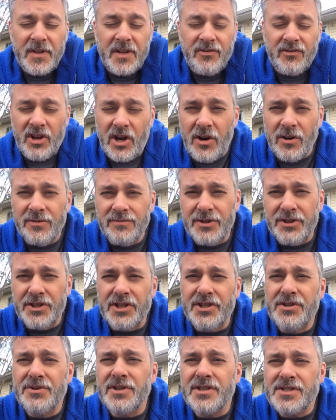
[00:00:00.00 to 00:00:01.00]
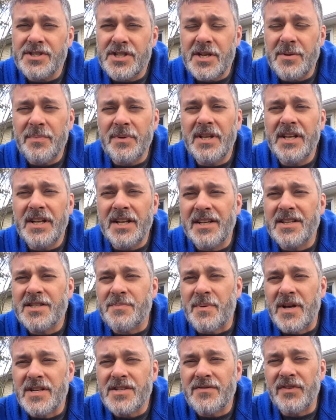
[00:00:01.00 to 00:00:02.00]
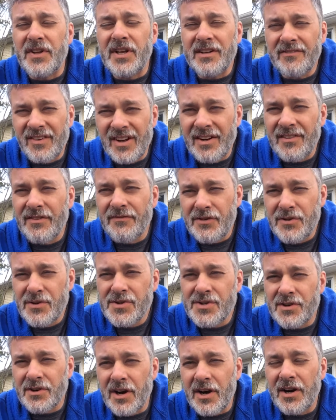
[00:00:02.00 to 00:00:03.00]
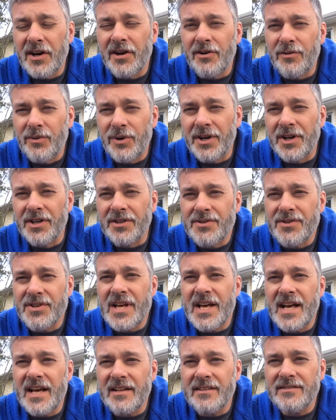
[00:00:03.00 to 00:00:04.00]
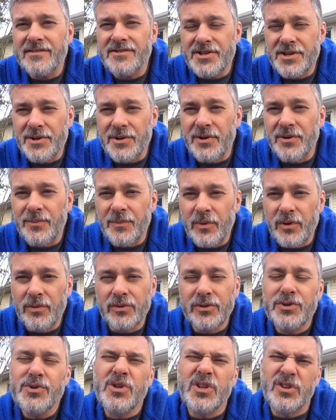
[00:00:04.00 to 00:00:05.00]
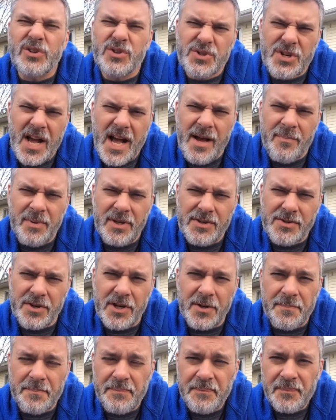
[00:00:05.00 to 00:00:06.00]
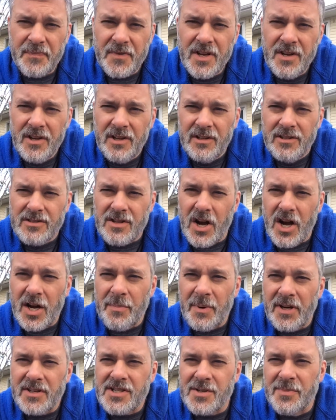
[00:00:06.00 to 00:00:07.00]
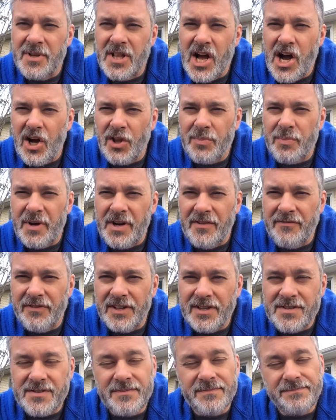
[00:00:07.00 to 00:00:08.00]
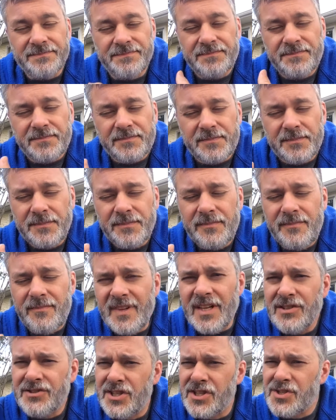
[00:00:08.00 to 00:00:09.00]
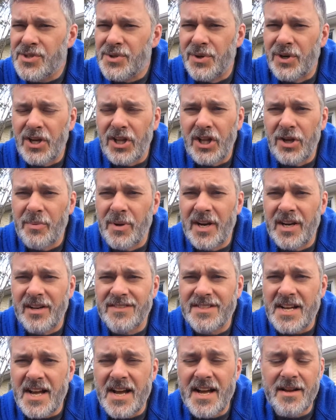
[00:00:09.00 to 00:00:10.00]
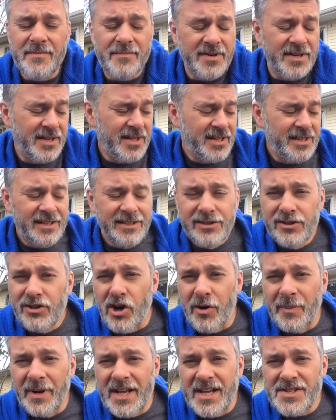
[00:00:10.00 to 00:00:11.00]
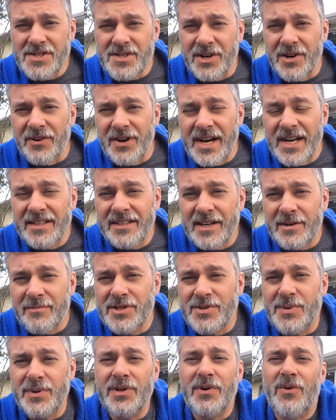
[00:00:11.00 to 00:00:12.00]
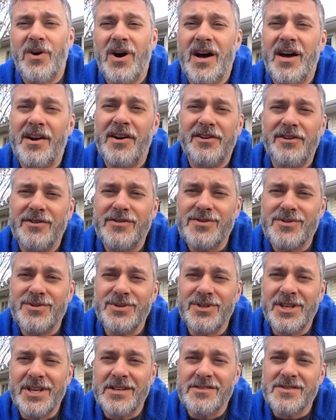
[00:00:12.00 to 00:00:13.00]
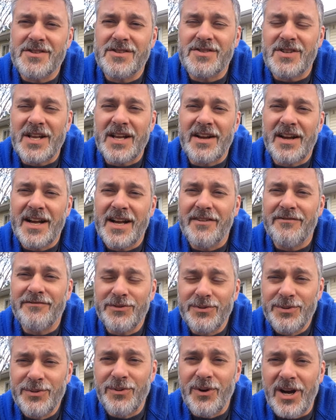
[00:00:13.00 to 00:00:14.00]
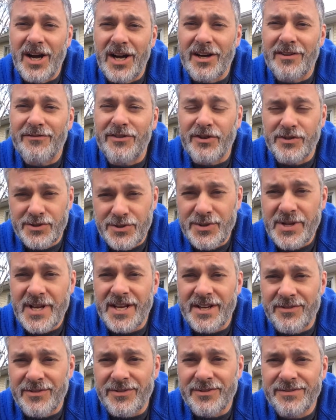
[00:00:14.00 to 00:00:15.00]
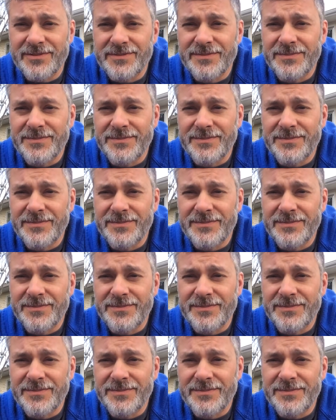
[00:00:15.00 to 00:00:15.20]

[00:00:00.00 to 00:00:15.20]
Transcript: So you can do it cheaply and inexpensively. And in the future article, we're going to do that too, or we'll do a little shopping trip, talk about some of the health benefits. Just do it a little bit at a time. Culmination right there between the water and those two things. It's like I have food and water for two days